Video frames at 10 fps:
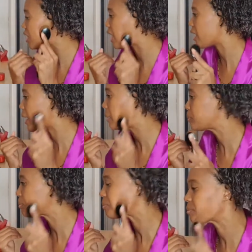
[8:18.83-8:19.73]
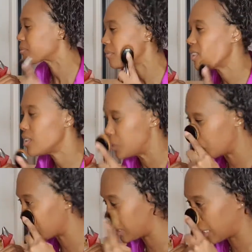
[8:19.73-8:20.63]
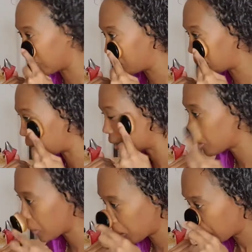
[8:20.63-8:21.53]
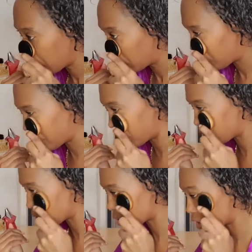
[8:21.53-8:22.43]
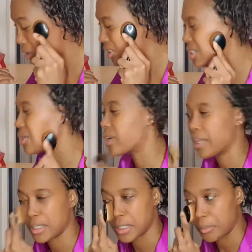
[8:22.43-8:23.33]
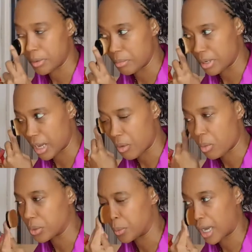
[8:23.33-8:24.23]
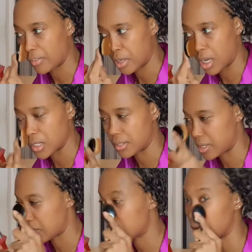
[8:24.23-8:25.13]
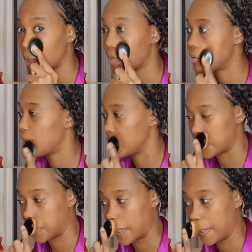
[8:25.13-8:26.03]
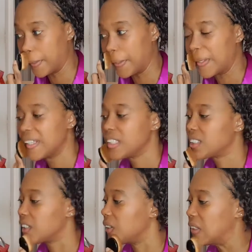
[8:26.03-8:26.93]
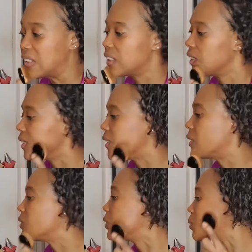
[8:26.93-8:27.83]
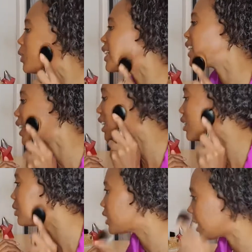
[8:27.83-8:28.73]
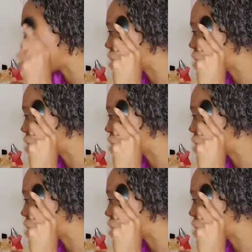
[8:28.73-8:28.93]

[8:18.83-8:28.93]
like that, it's not really helping. People are just gonna just look at it deeper and be like, well, you haven't answered this and you haven't answered that, so, you know, what exactly are you saying